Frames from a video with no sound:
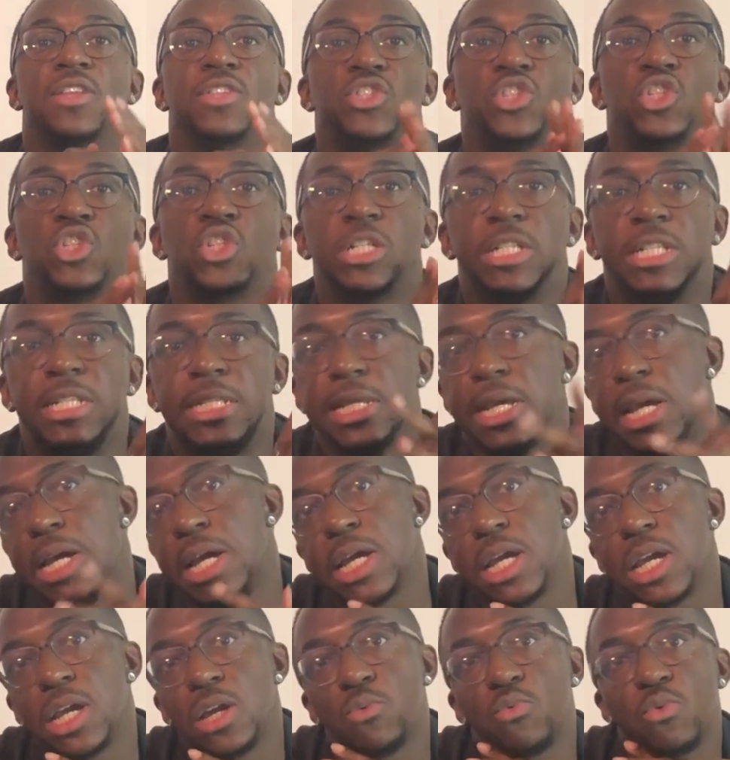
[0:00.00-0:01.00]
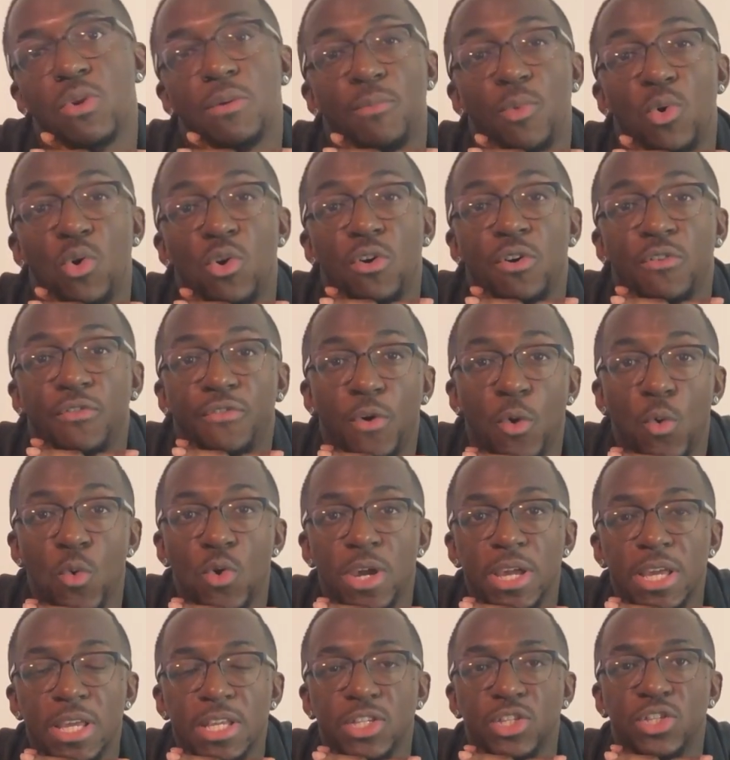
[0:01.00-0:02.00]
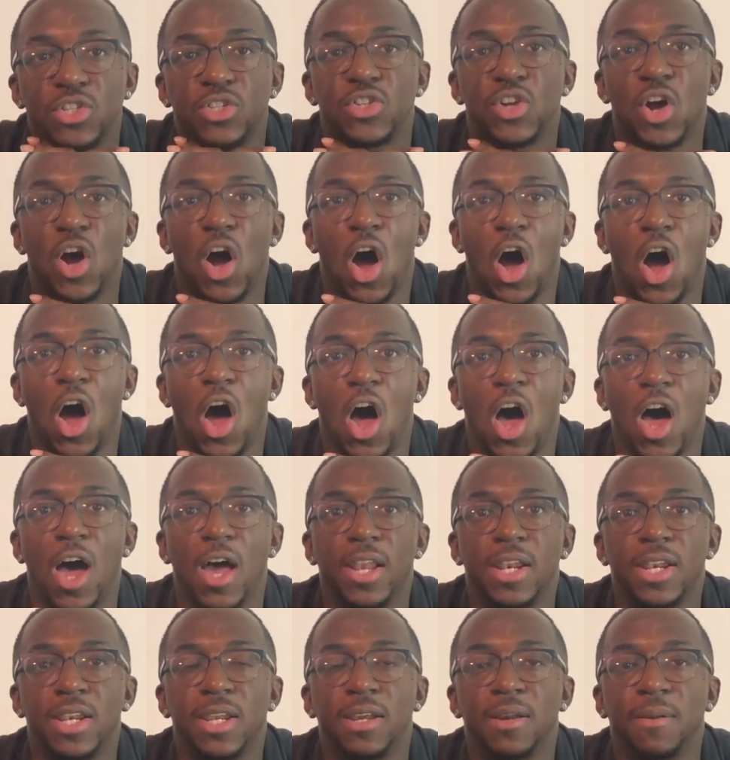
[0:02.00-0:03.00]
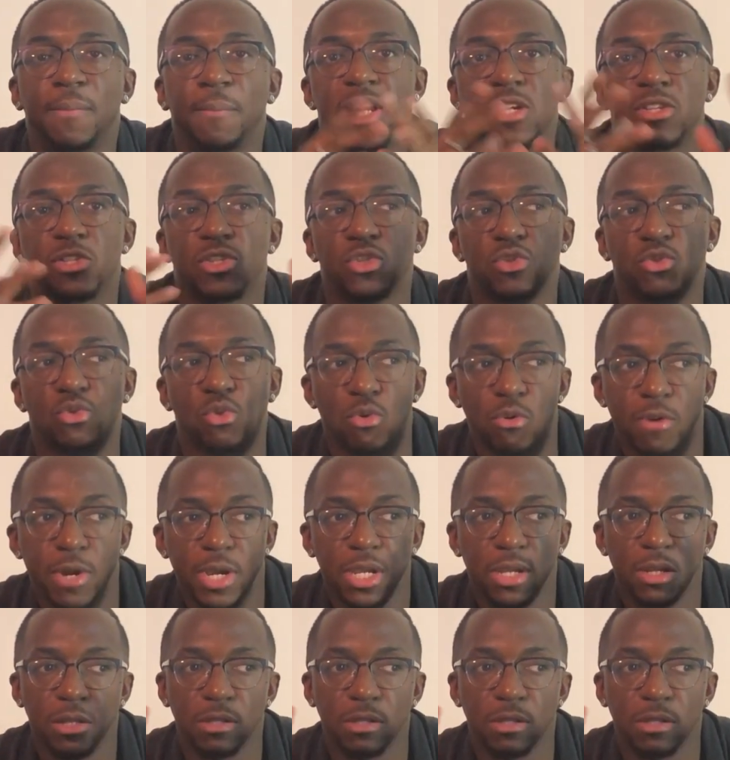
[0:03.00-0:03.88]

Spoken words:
Today, we're more focused on story.